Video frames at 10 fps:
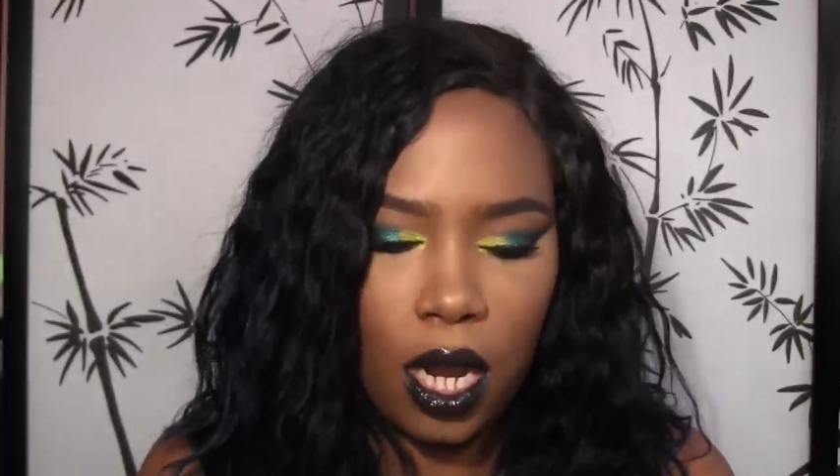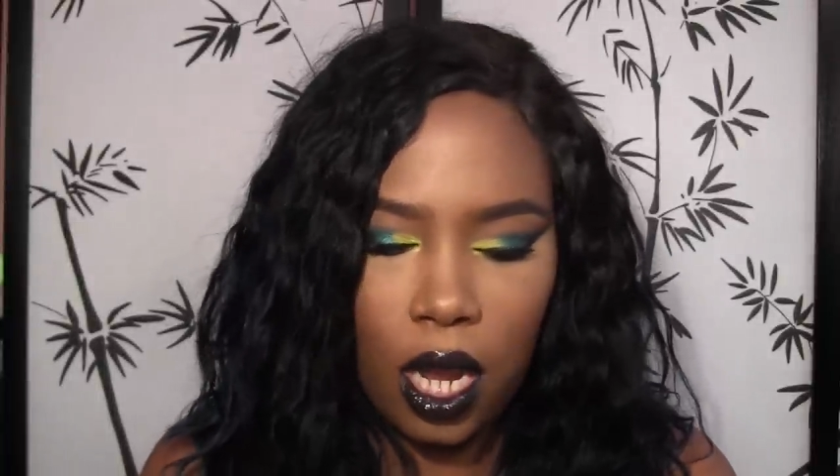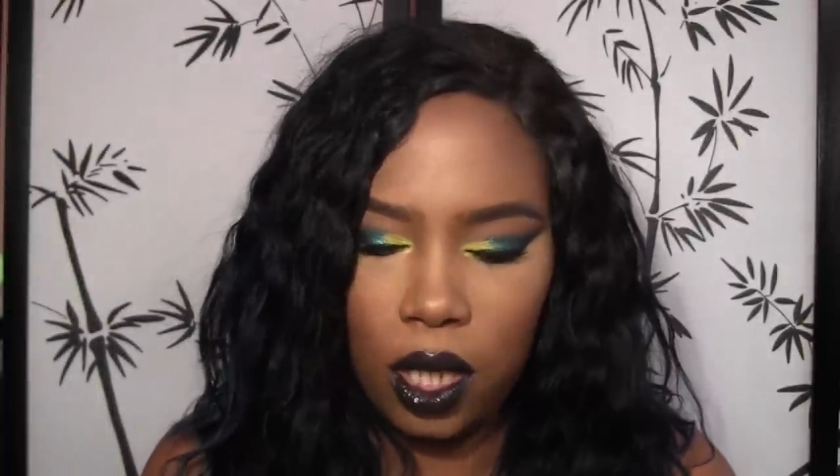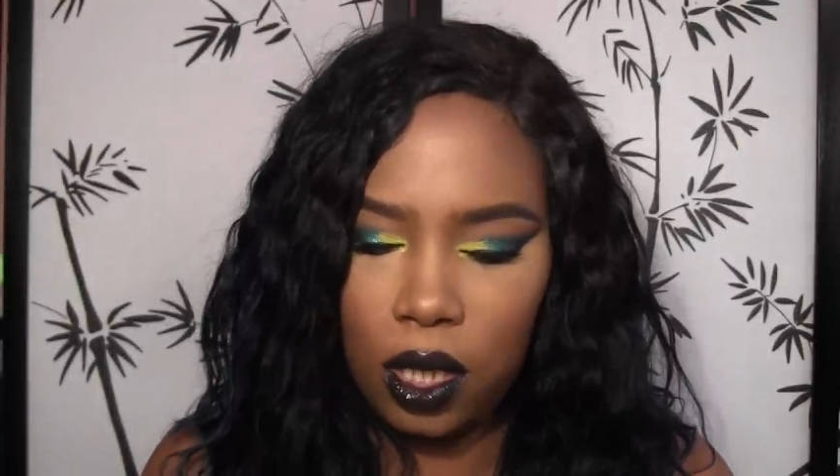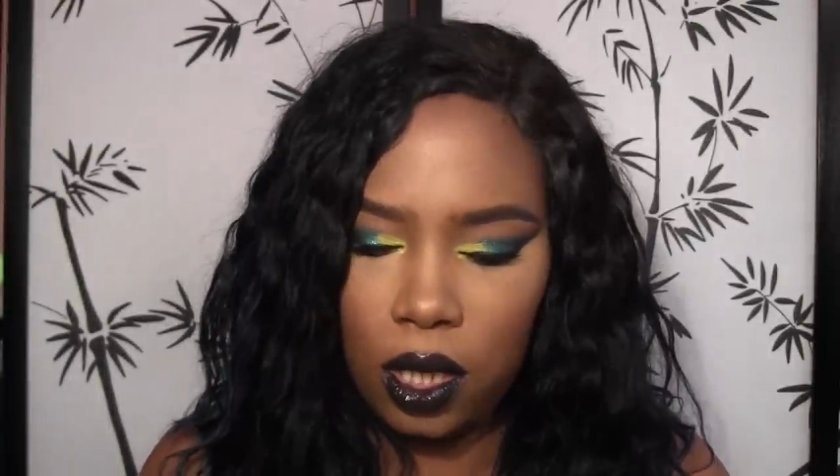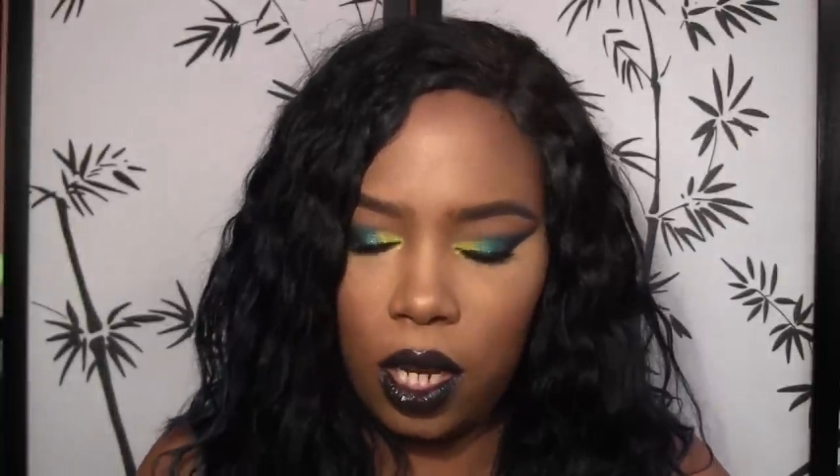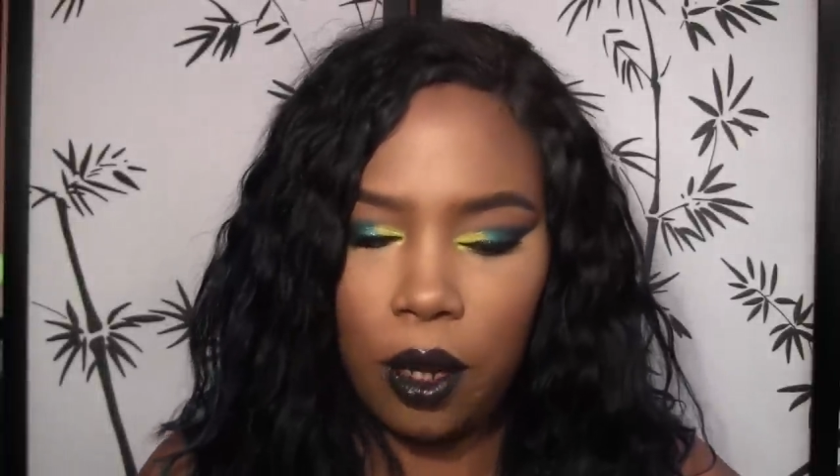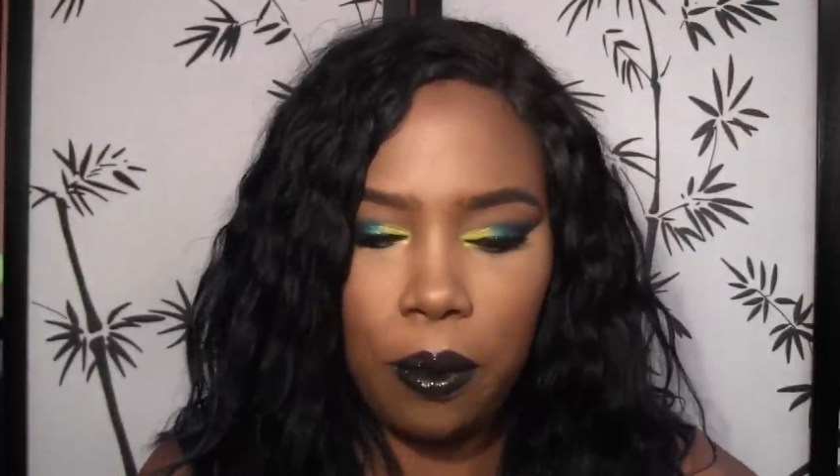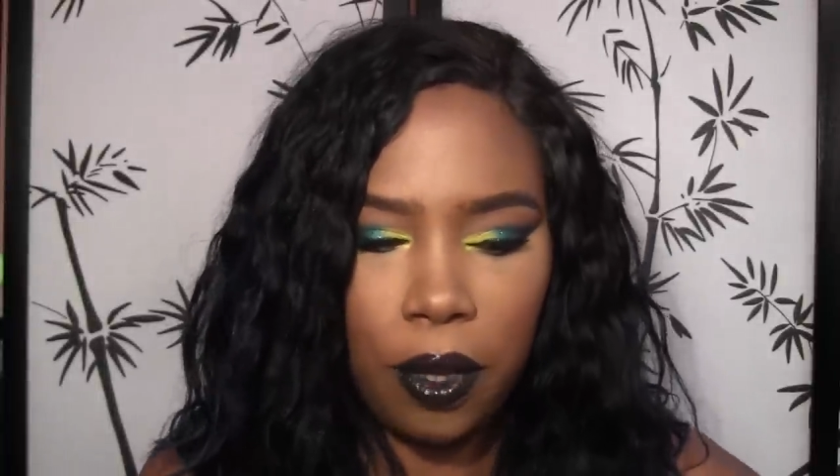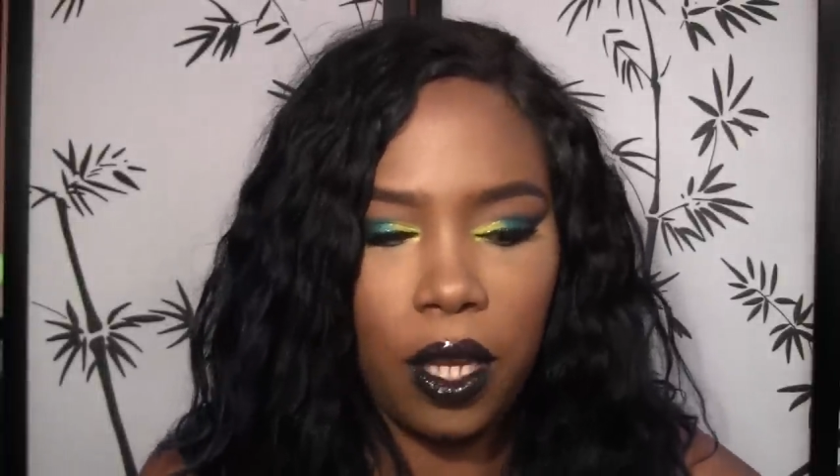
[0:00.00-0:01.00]
Next
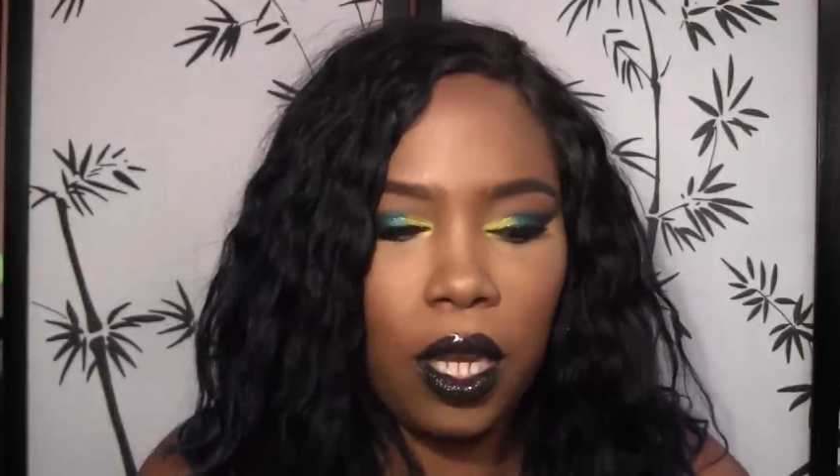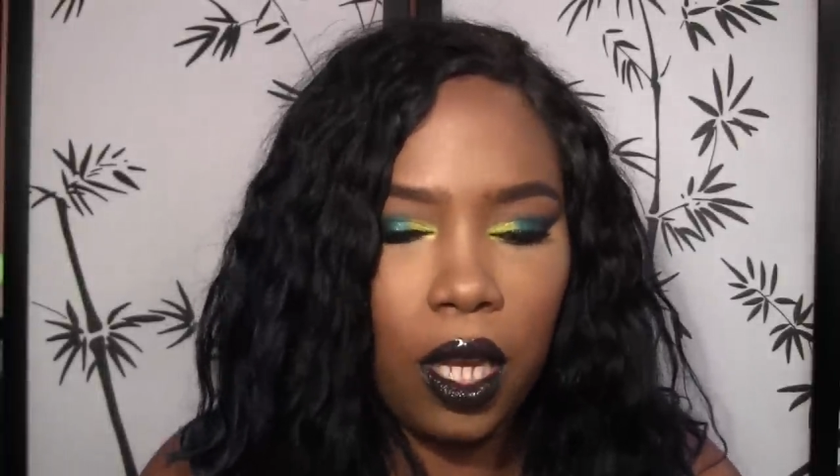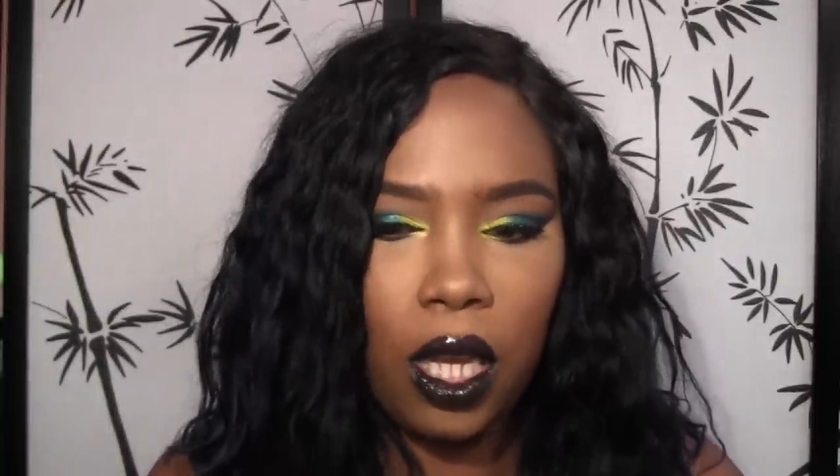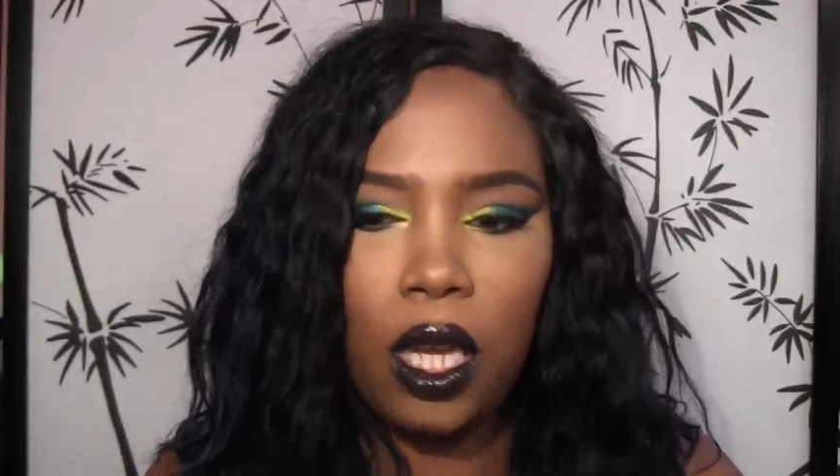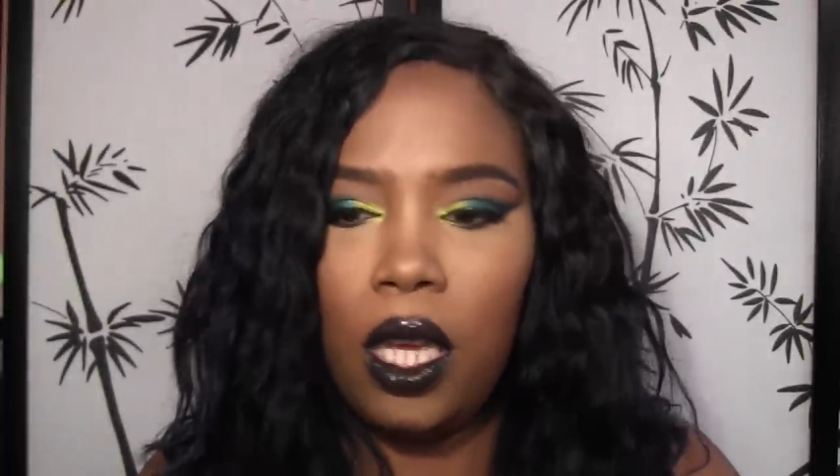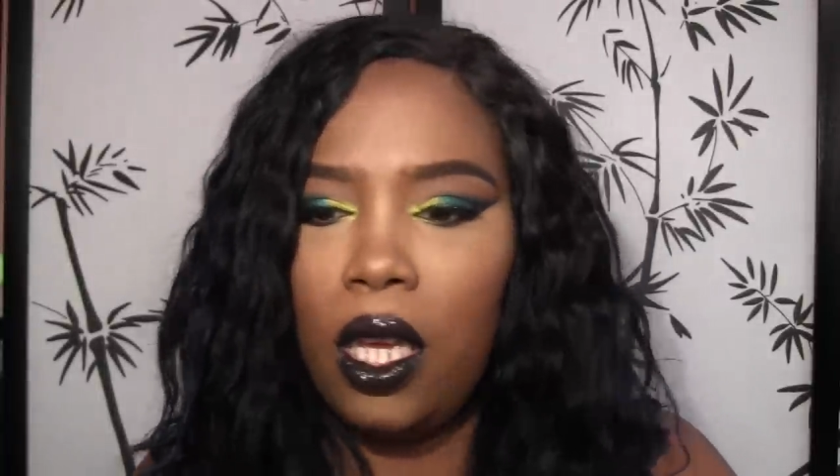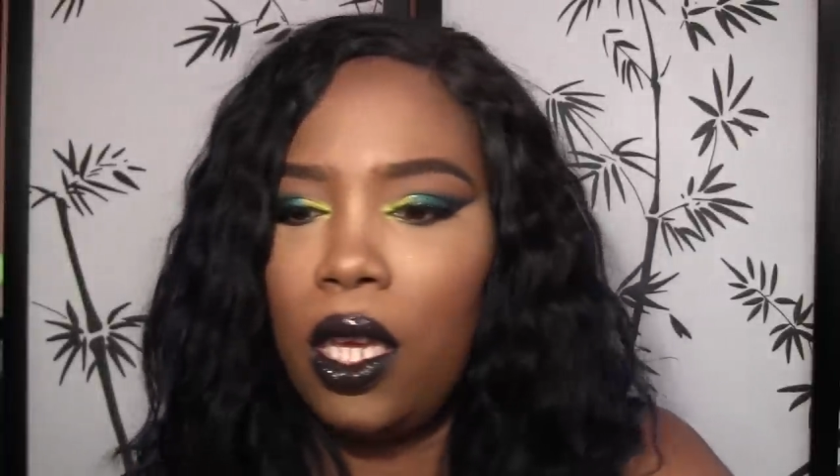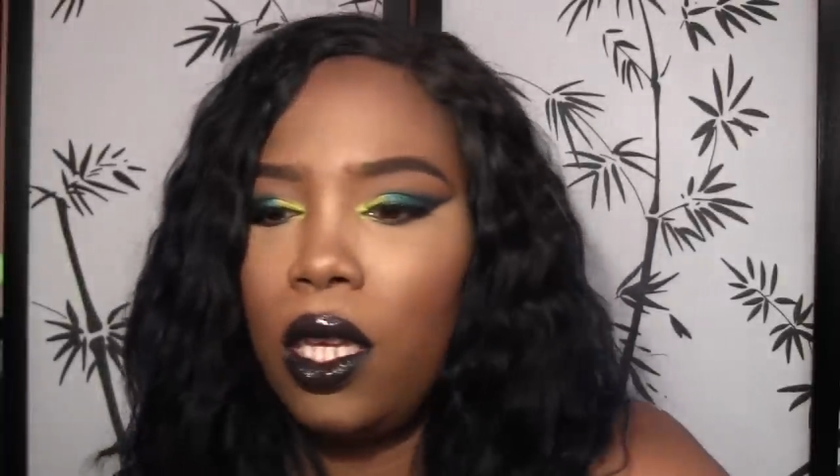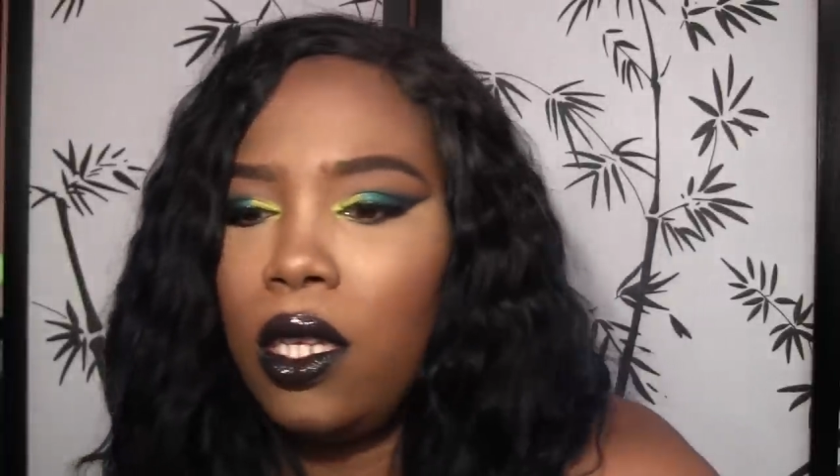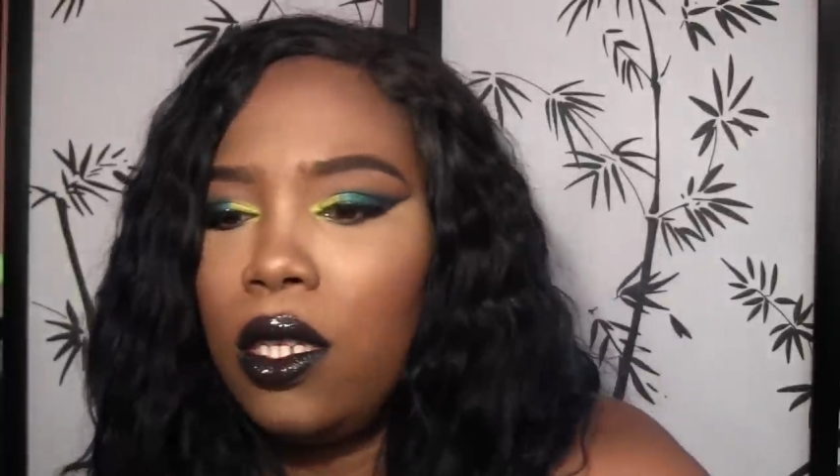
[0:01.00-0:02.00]
up
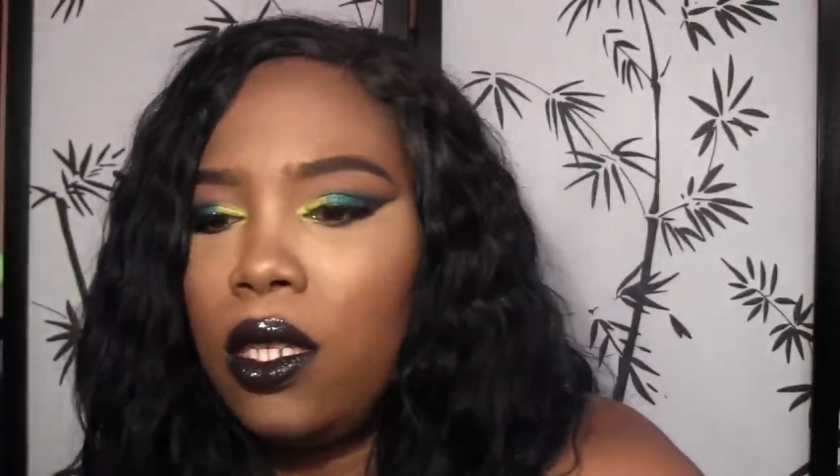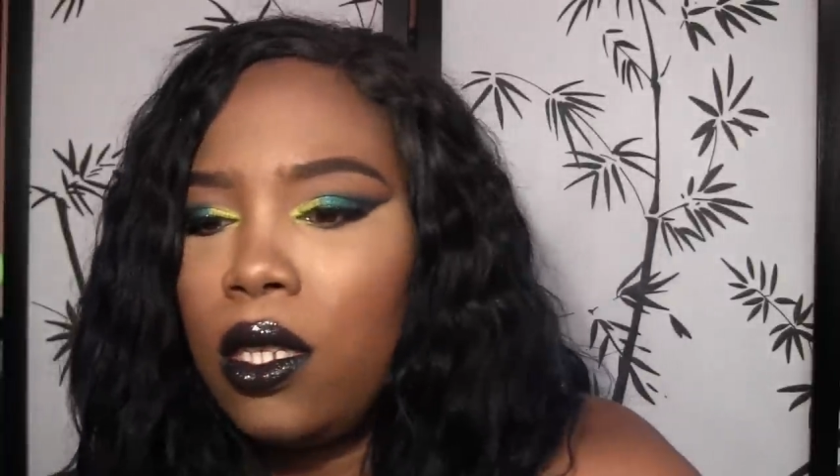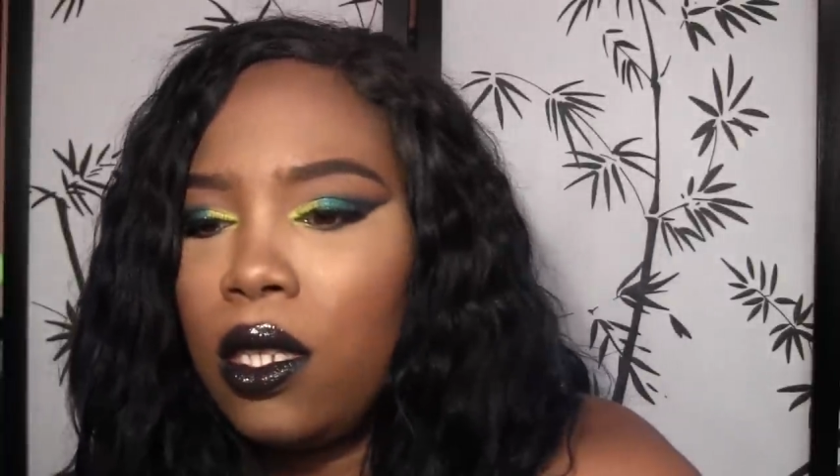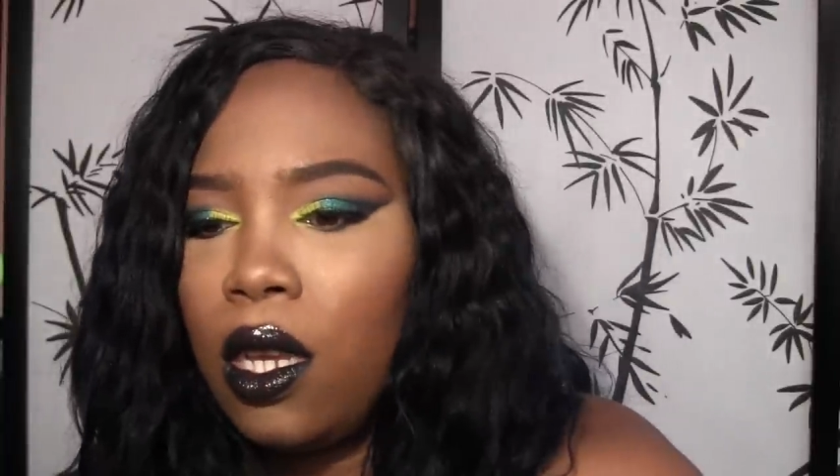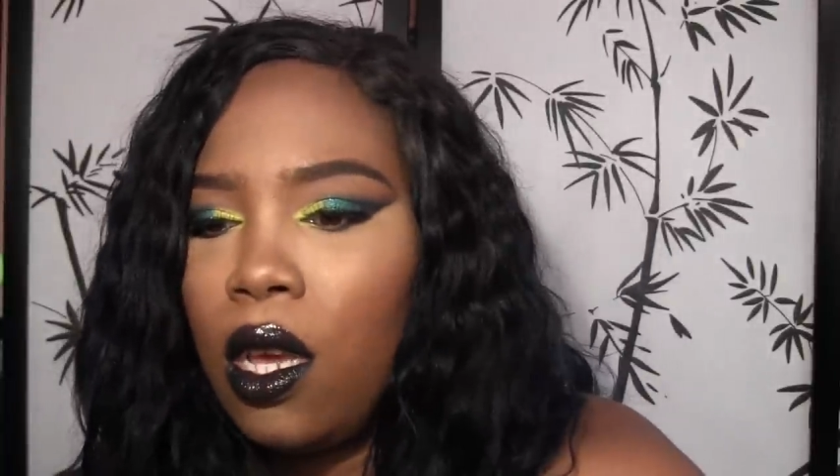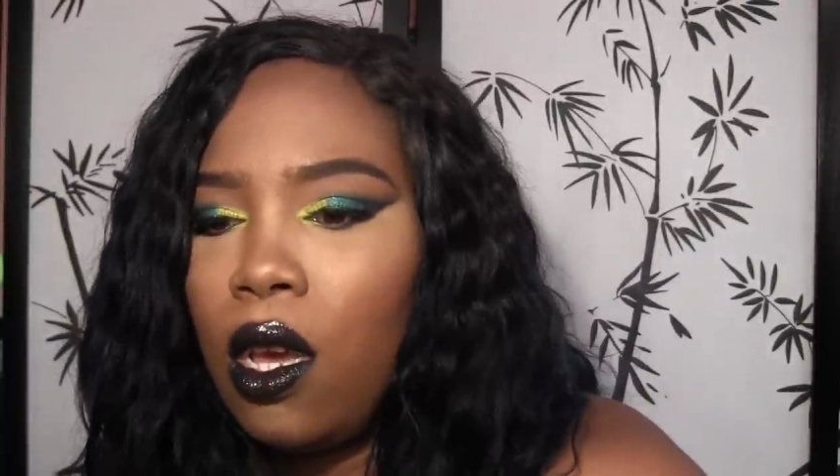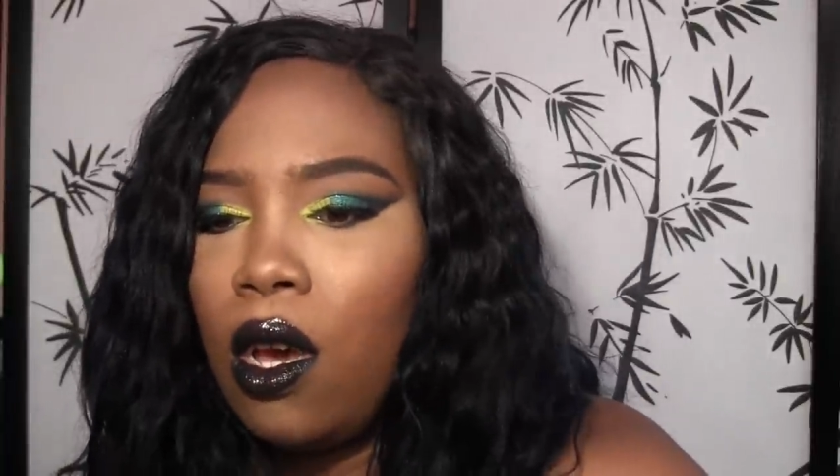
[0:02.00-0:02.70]
is